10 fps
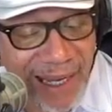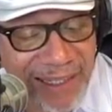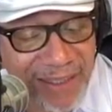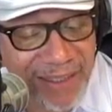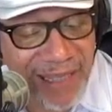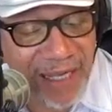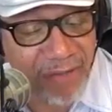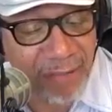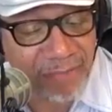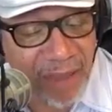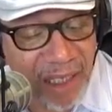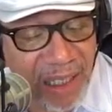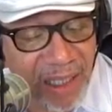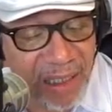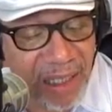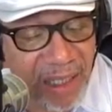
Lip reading: and Sandra Bond,